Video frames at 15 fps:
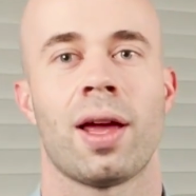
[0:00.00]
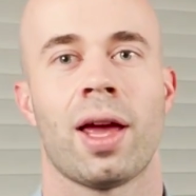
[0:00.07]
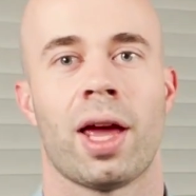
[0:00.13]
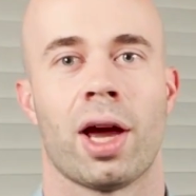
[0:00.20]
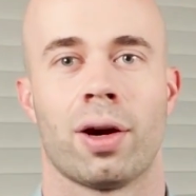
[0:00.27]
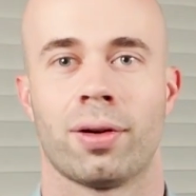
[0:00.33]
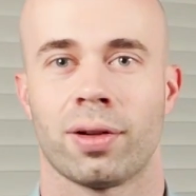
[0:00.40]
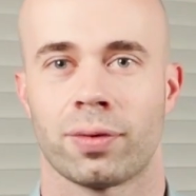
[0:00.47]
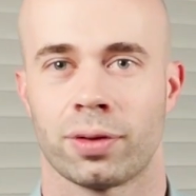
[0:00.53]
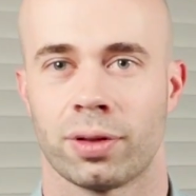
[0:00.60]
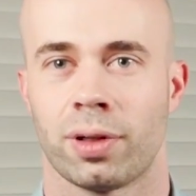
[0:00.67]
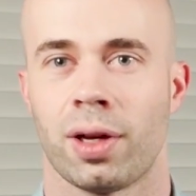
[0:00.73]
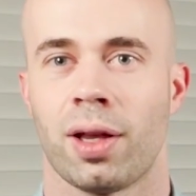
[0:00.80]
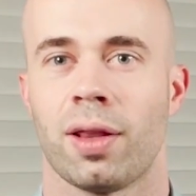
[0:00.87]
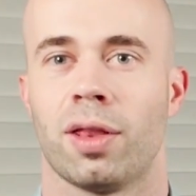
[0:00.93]

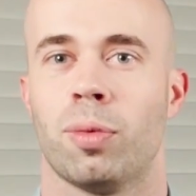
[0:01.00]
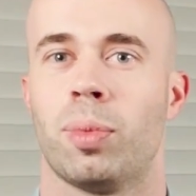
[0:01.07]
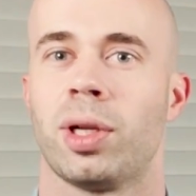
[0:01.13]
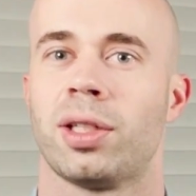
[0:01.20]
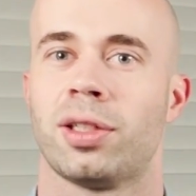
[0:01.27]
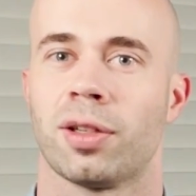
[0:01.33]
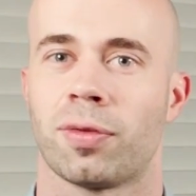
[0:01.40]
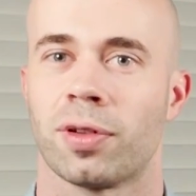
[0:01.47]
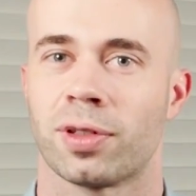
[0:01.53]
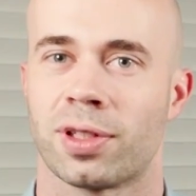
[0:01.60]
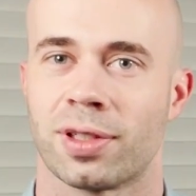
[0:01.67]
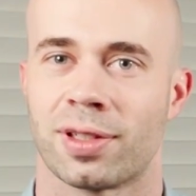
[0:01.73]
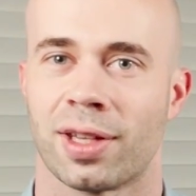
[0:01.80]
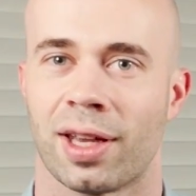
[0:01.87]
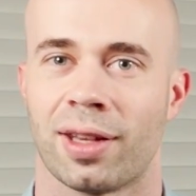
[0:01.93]
However, the big difference
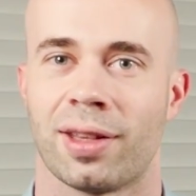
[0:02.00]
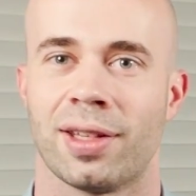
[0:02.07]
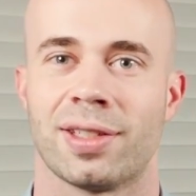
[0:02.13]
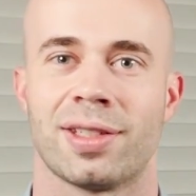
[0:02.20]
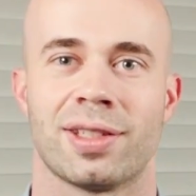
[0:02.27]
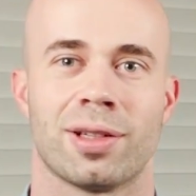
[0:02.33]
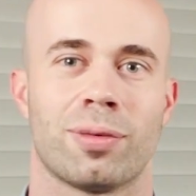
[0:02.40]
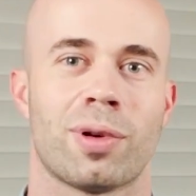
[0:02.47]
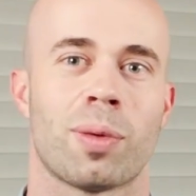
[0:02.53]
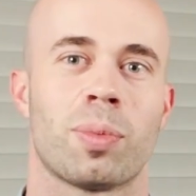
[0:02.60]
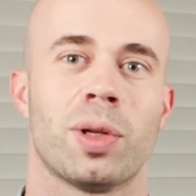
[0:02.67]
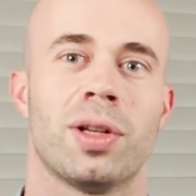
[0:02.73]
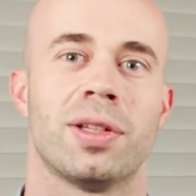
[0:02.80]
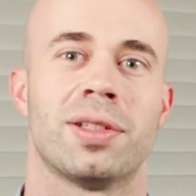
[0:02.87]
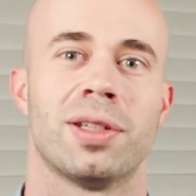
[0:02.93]
is that this is a
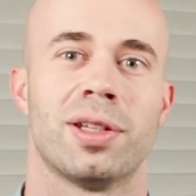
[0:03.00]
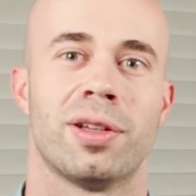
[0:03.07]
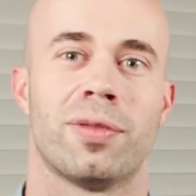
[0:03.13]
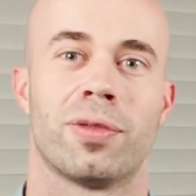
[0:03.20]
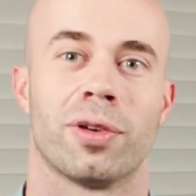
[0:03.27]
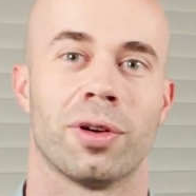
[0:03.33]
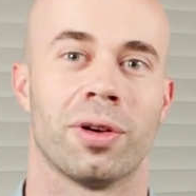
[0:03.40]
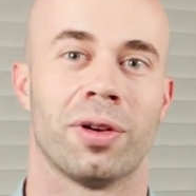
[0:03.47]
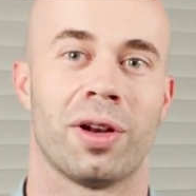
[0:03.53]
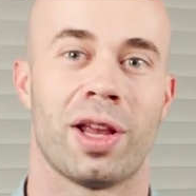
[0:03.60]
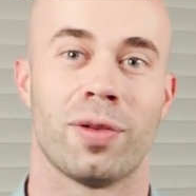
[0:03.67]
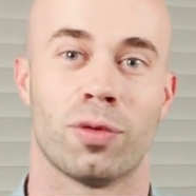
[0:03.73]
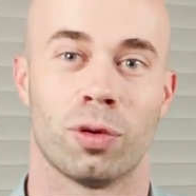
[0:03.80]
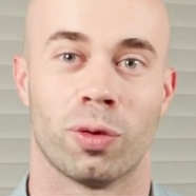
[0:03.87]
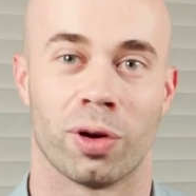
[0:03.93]
weapon intended for
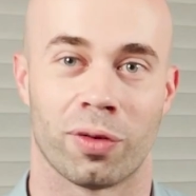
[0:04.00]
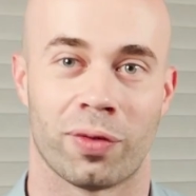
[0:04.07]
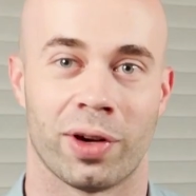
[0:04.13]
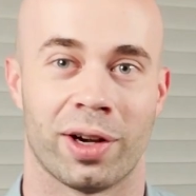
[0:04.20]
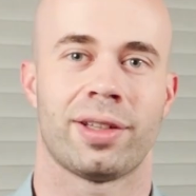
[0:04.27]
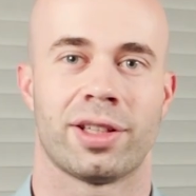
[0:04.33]
naval warfare.